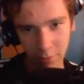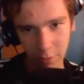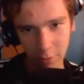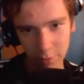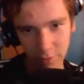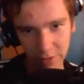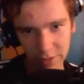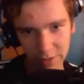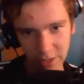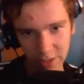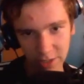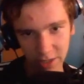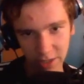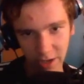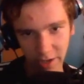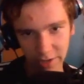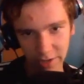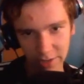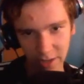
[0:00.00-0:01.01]
Which means this
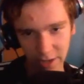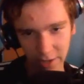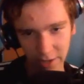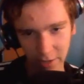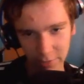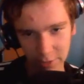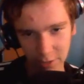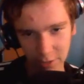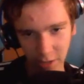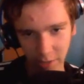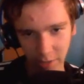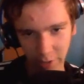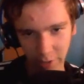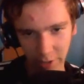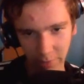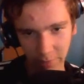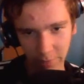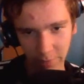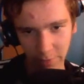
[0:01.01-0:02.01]
guy's got enough steam
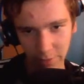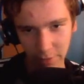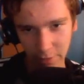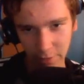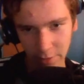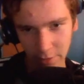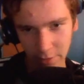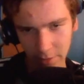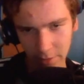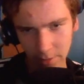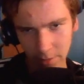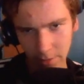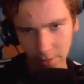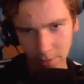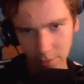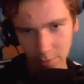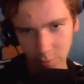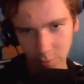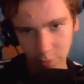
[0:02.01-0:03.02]
in him.
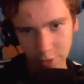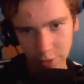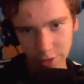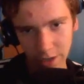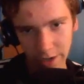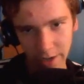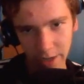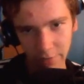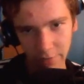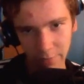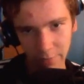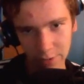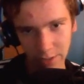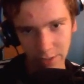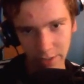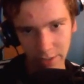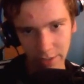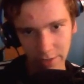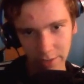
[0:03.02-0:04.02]
So we just gotta give him a
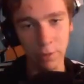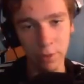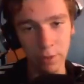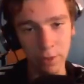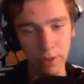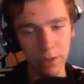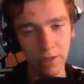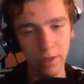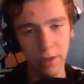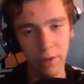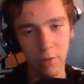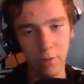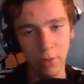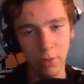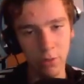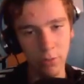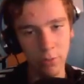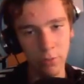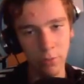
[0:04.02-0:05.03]
second. Now what
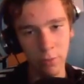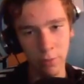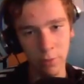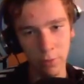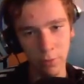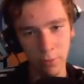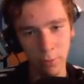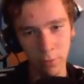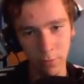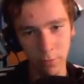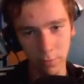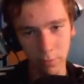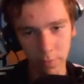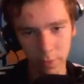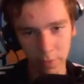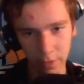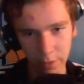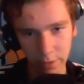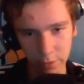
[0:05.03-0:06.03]
you do
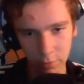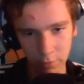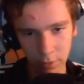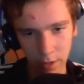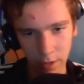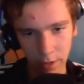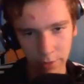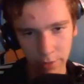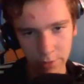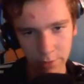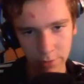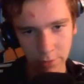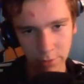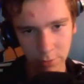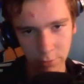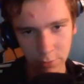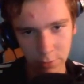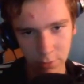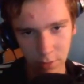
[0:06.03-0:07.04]
with these rods is
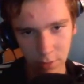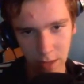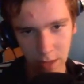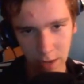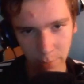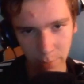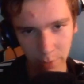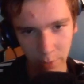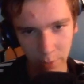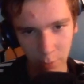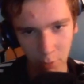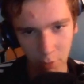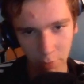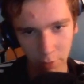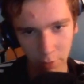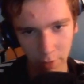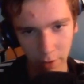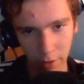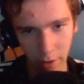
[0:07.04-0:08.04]
you slap them
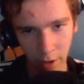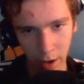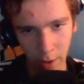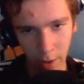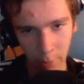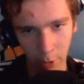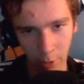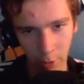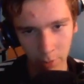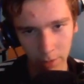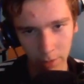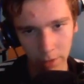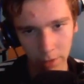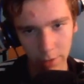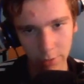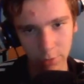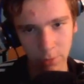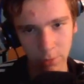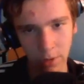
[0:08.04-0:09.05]
with a hammer.
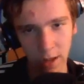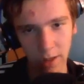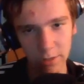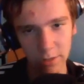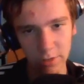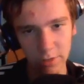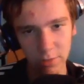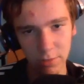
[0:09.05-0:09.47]
Do not...